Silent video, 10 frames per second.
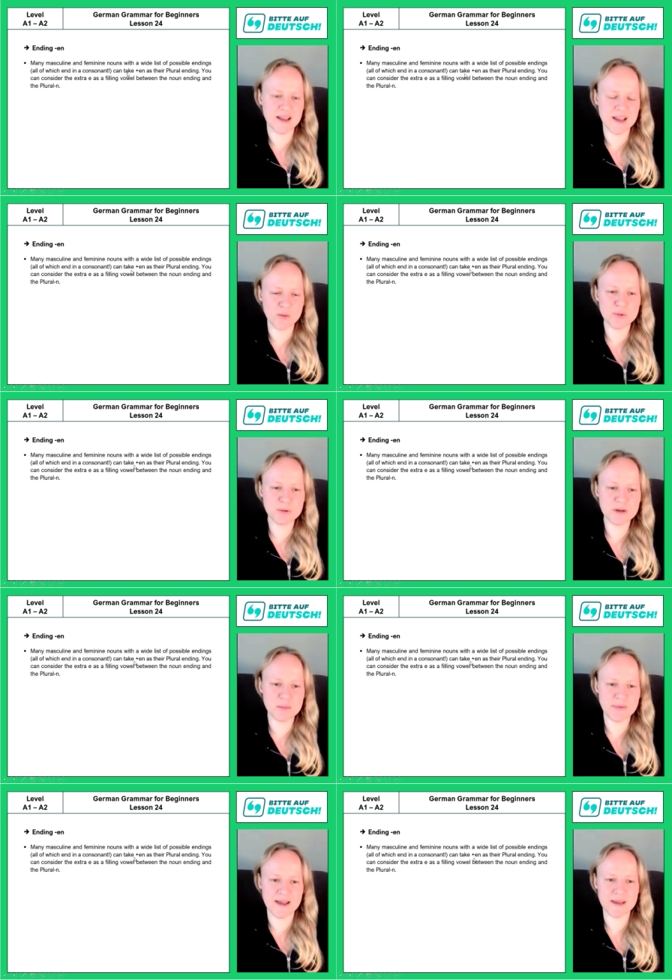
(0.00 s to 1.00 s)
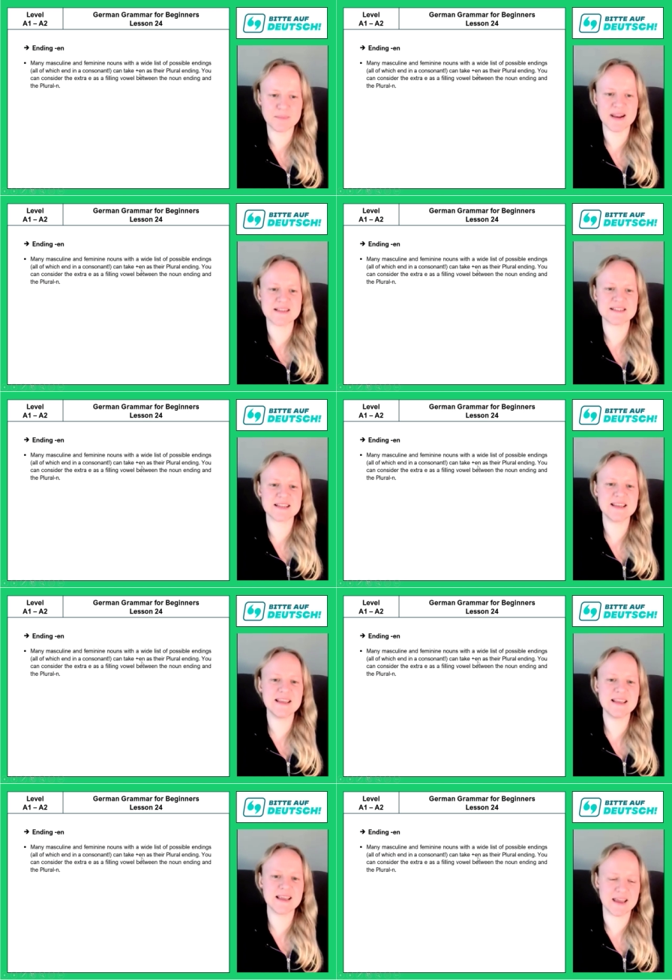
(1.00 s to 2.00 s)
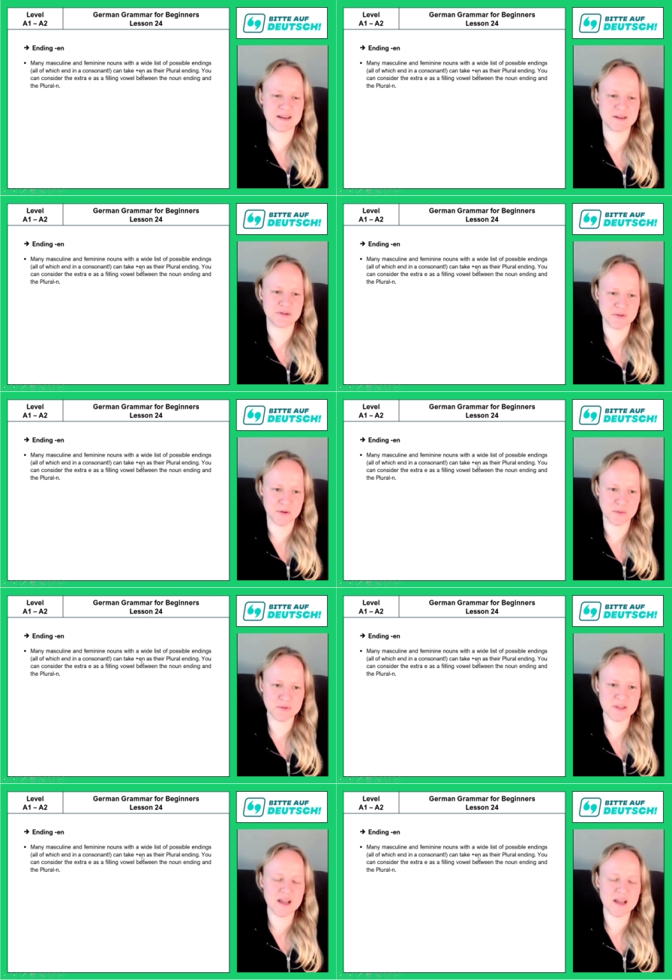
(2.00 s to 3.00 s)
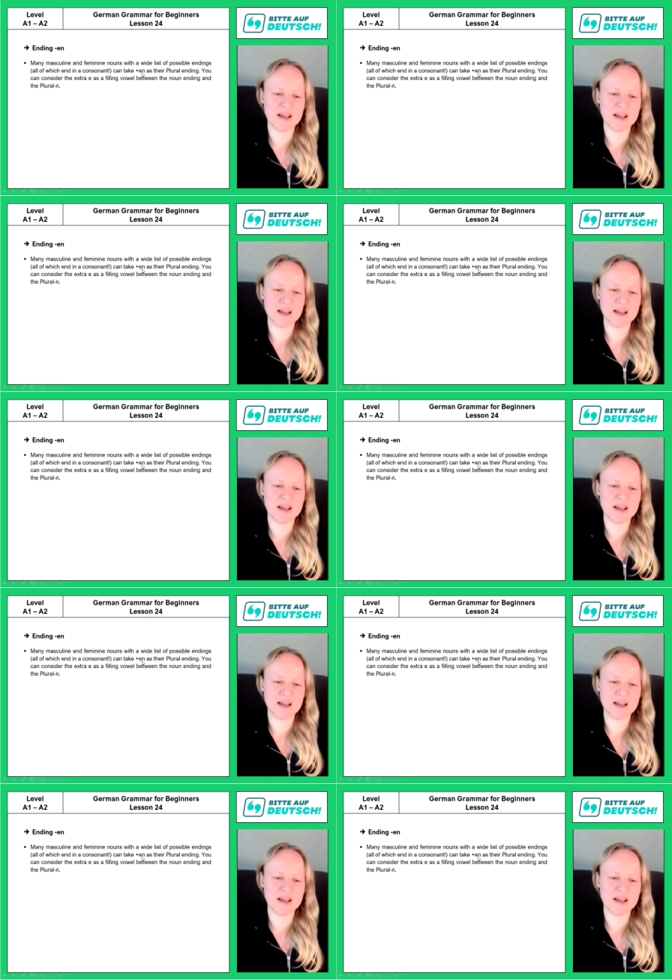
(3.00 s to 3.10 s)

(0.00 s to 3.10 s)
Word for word: And we will apply plus en to those.